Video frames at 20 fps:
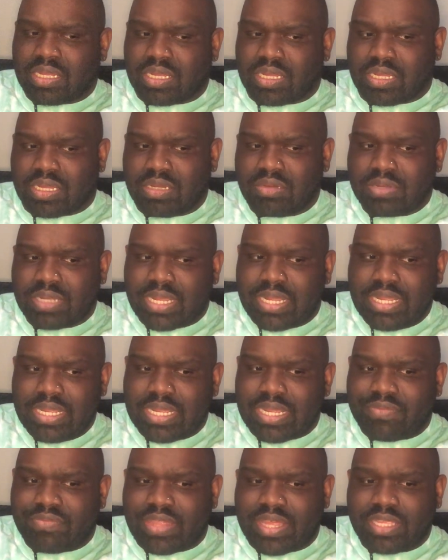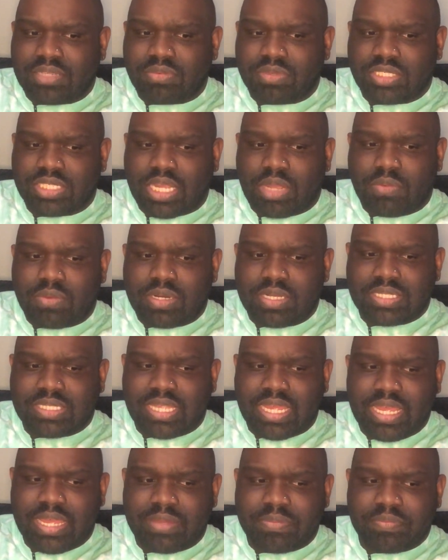okay, if that's what y'all want to
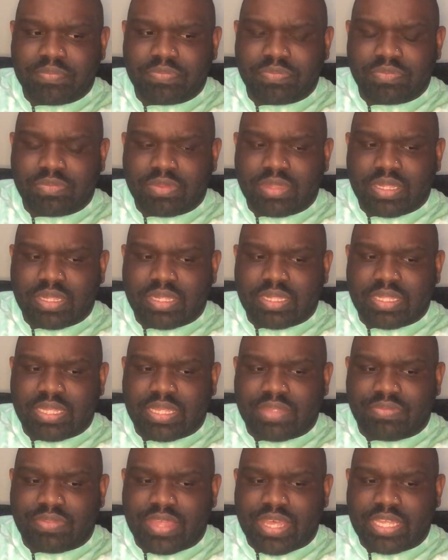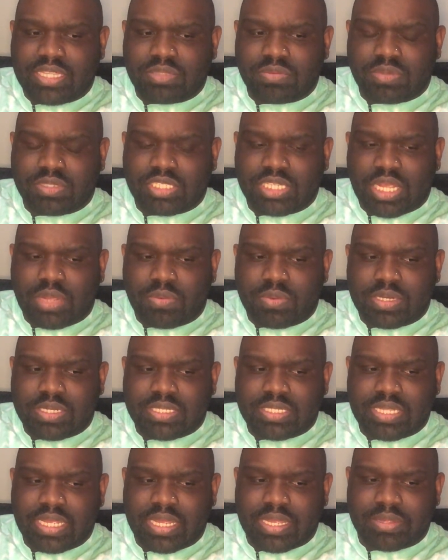say, if that's what y'all want to
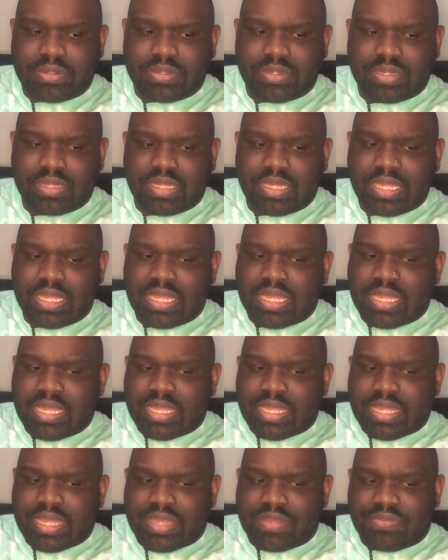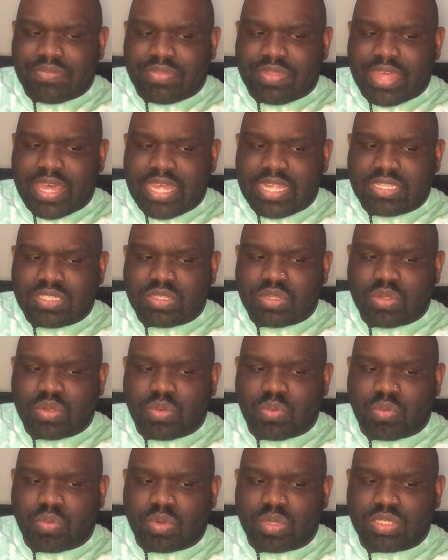say, if that's
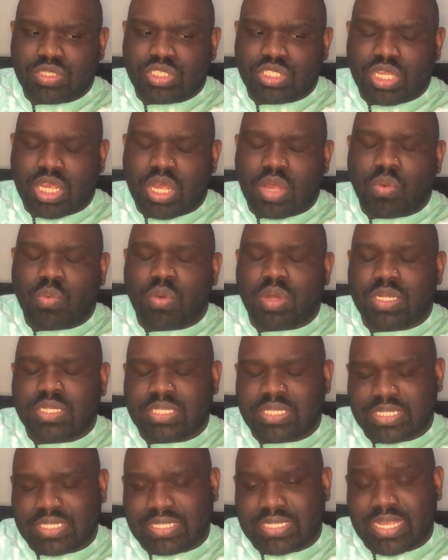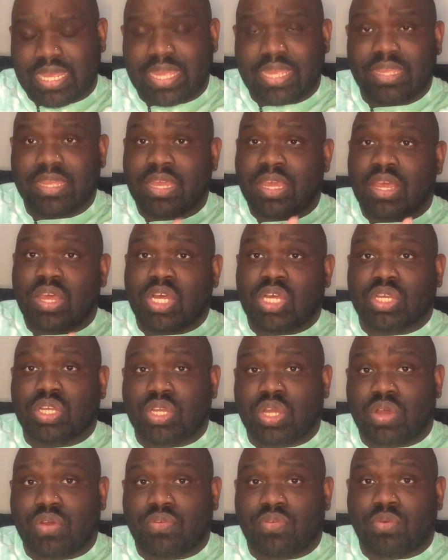what y'all want to say,
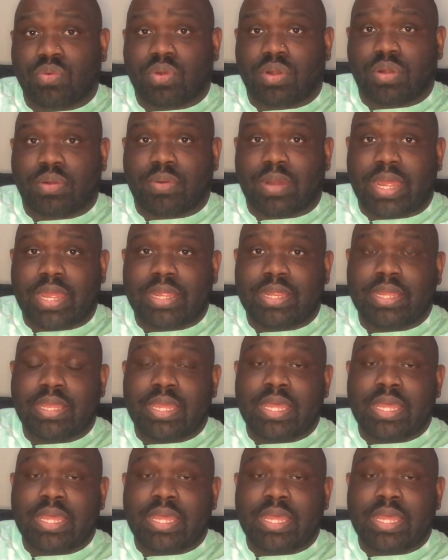go for it, right?